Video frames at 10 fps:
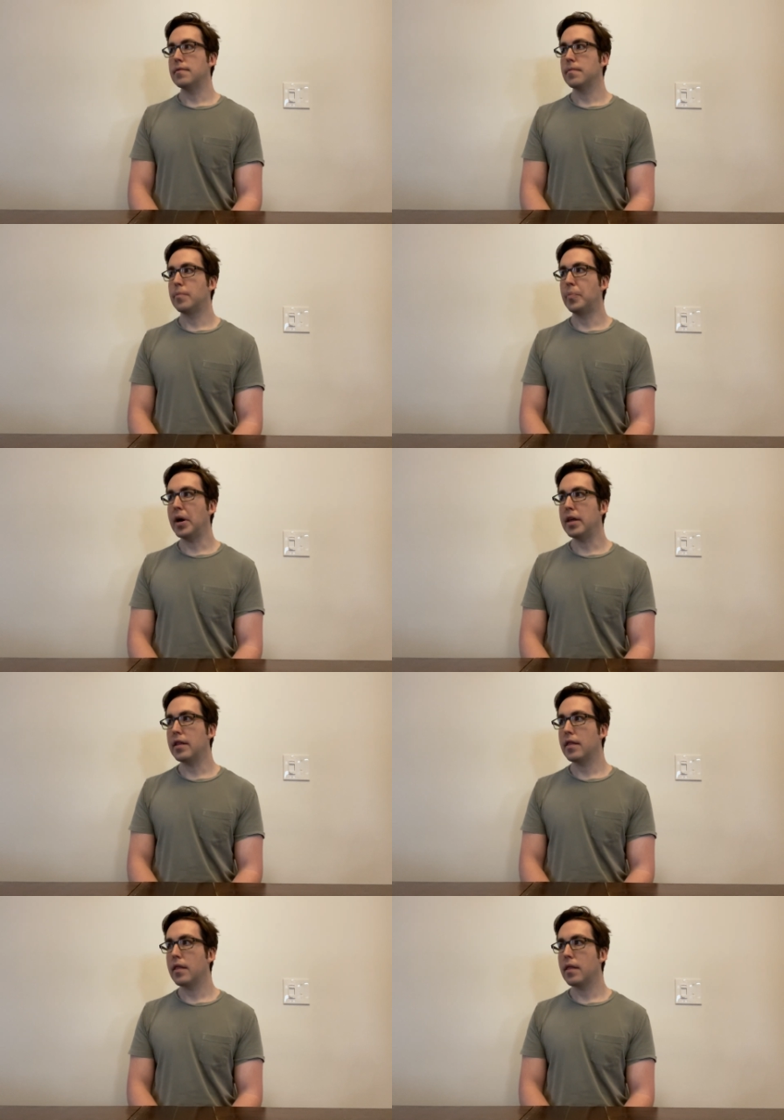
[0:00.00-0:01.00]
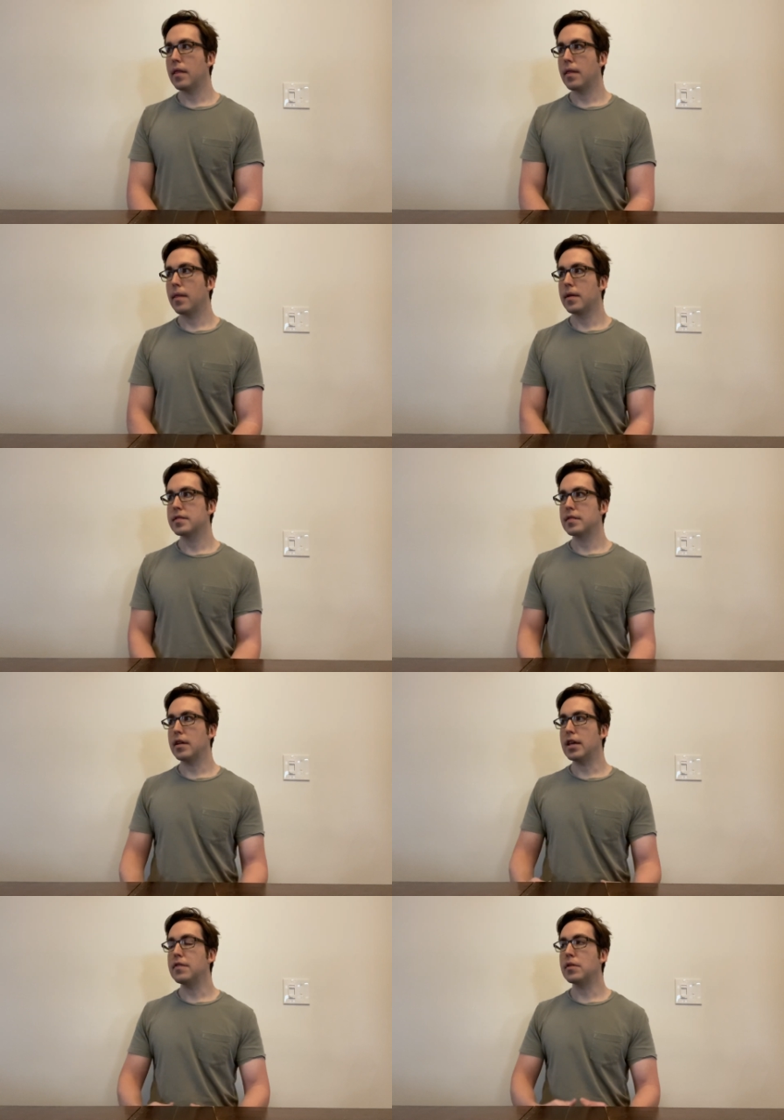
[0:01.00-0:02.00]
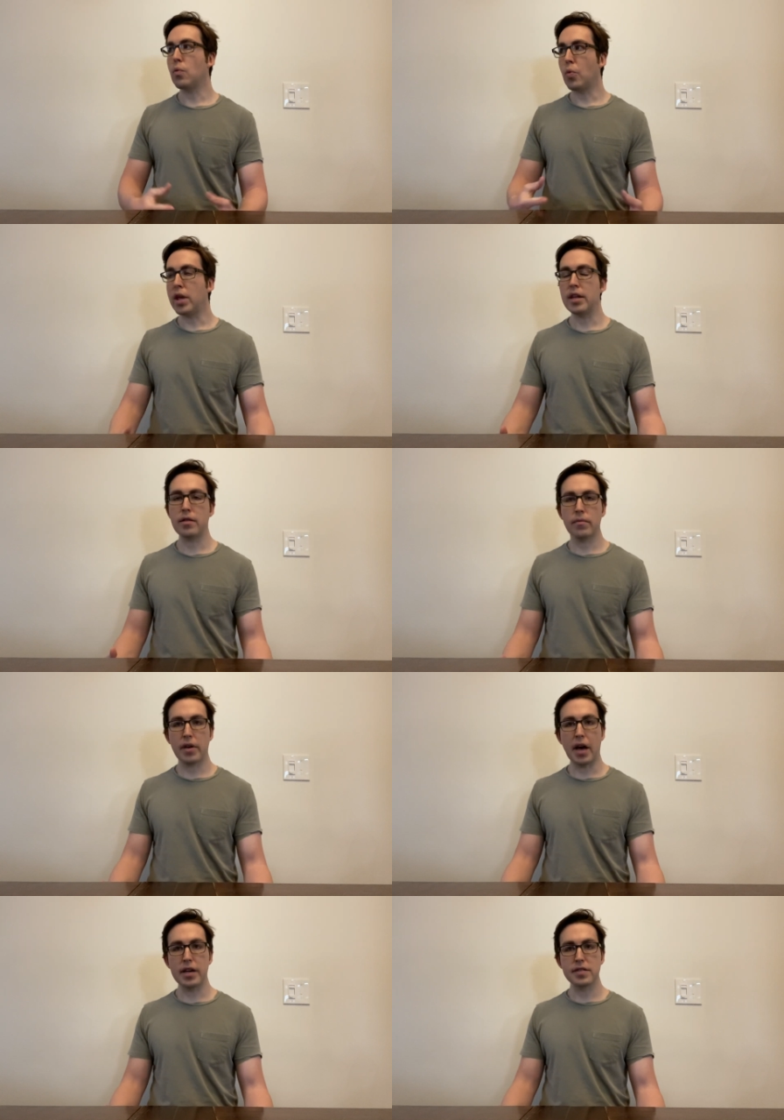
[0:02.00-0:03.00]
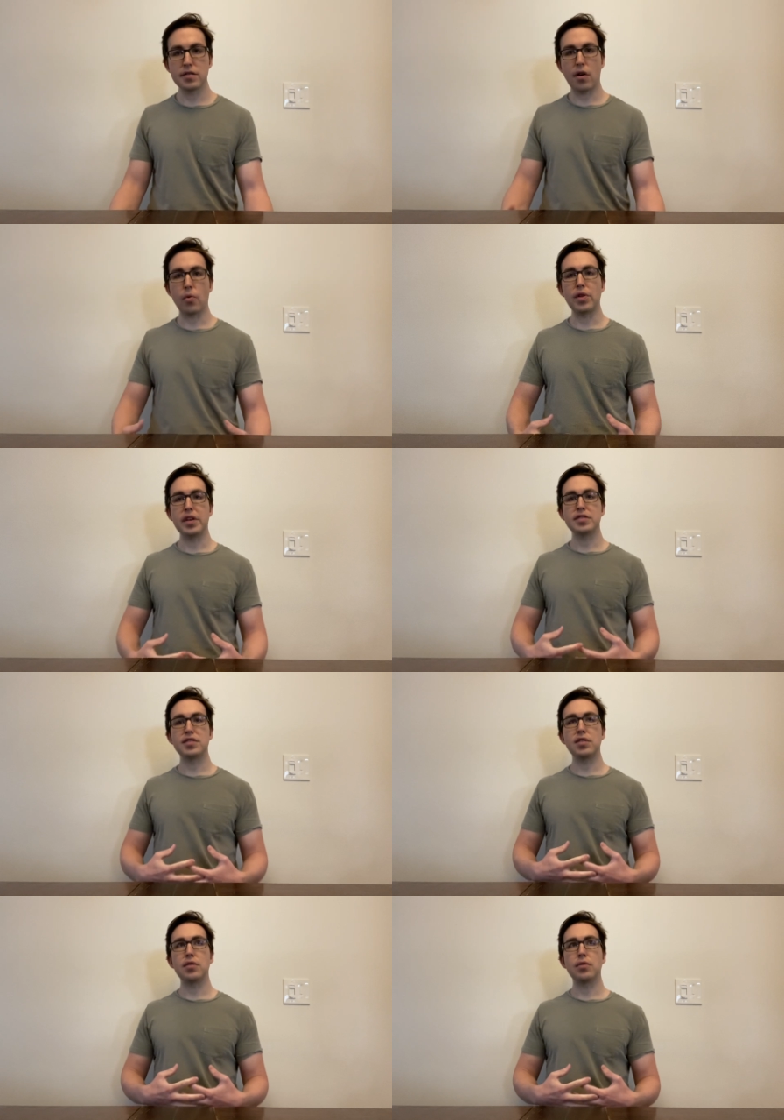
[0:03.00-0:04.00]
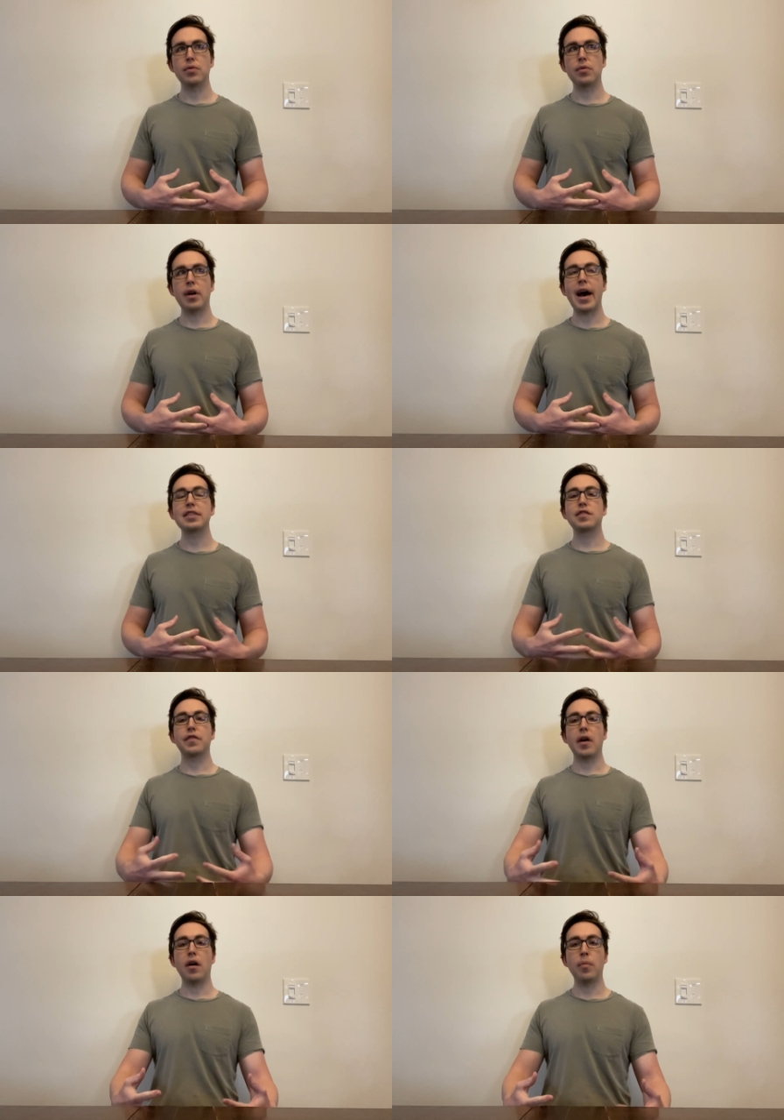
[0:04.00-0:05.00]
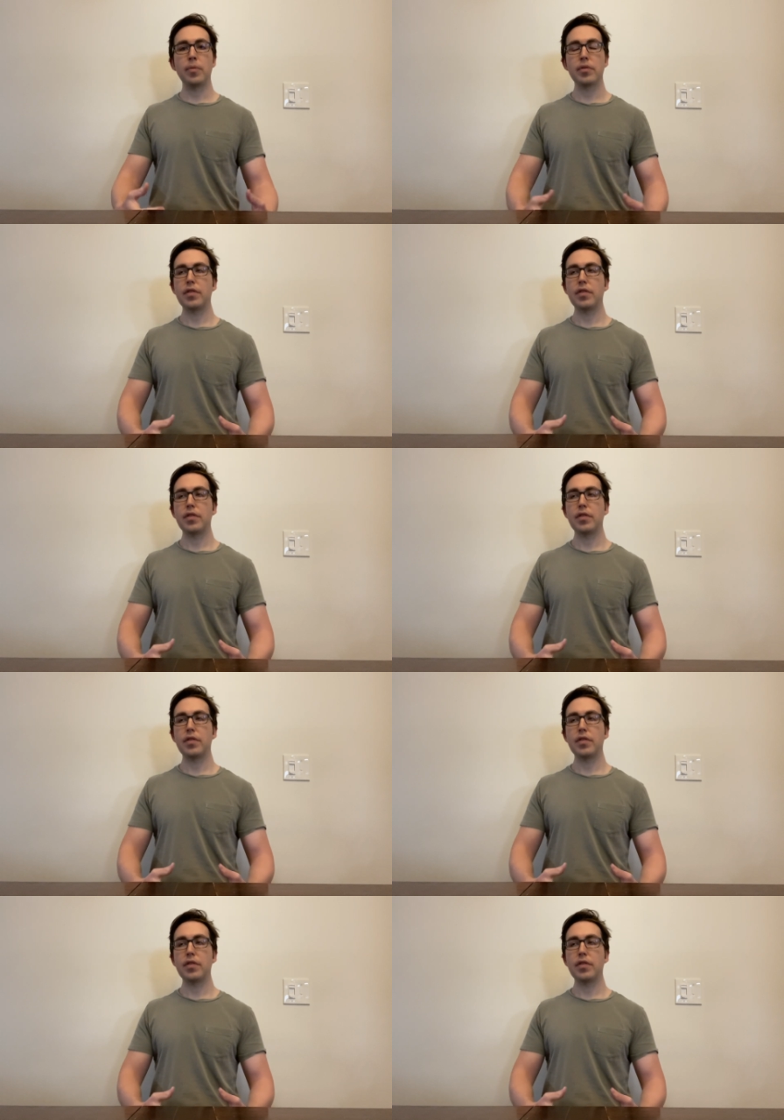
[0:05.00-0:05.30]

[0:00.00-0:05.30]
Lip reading: but even when guys are willing to ask for help,